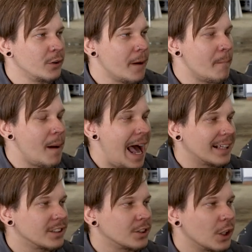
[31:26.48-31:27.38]
unit
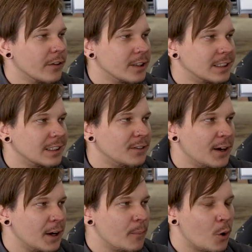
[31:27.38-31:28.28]
back to service, it's
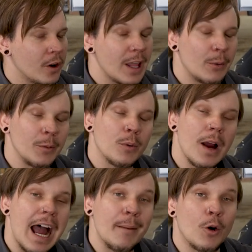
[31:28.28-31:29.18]
very important that we
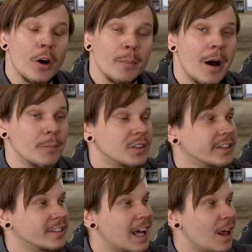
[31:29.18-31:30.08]
prime or pump
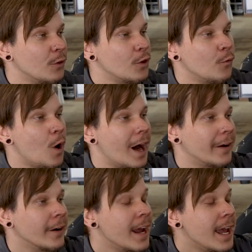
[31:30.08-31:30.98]
6 gallons of
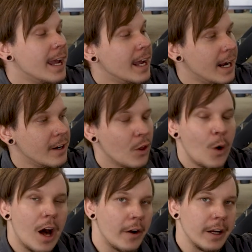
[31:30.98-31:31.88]
water into the
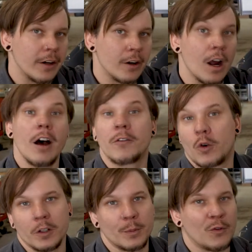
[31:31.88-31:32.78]
water heater, of
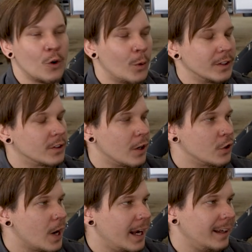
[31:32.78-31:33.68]
course, before we start
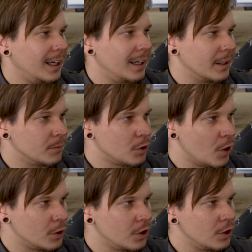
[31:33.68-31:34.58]
trying to heat it.
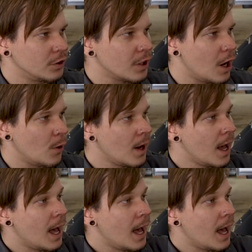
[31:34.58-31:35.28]
So to do so,